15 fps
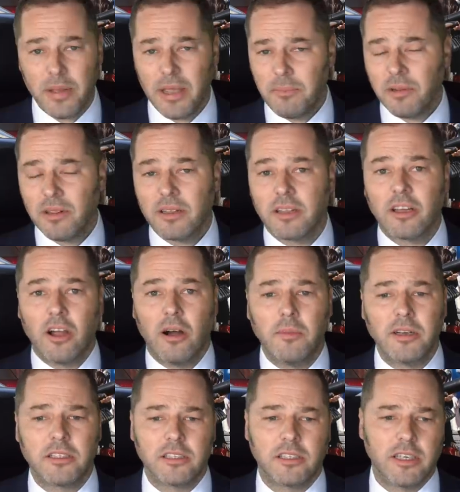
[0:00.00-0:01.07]
people in the
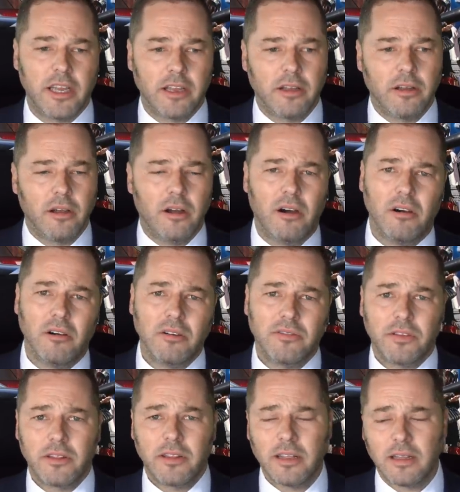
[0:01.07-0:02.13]
comments are saying, oh,
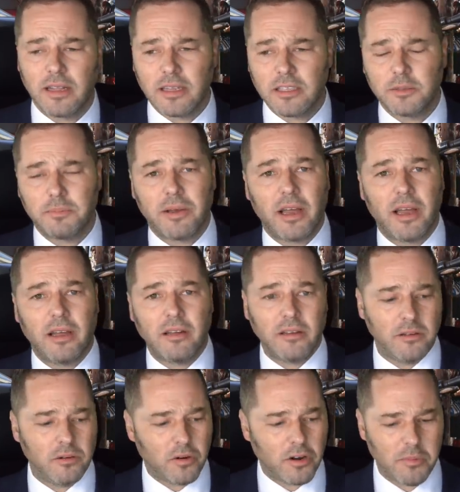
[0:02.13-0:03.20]
if you think that's bad,
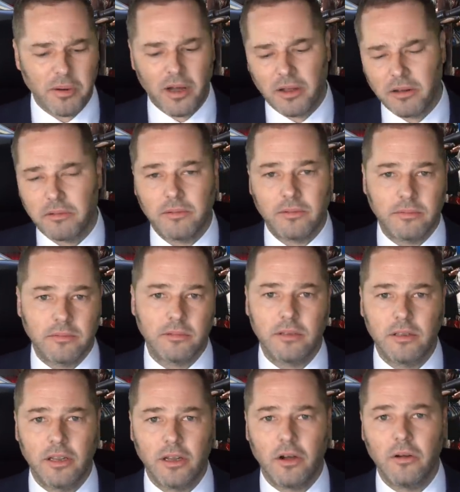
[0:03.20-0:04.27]
what about,
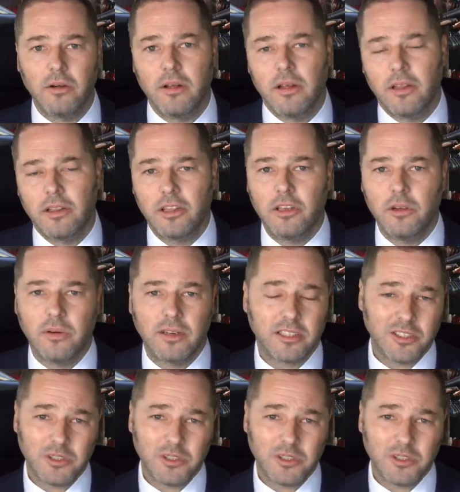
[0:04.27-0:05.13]
you know, the US?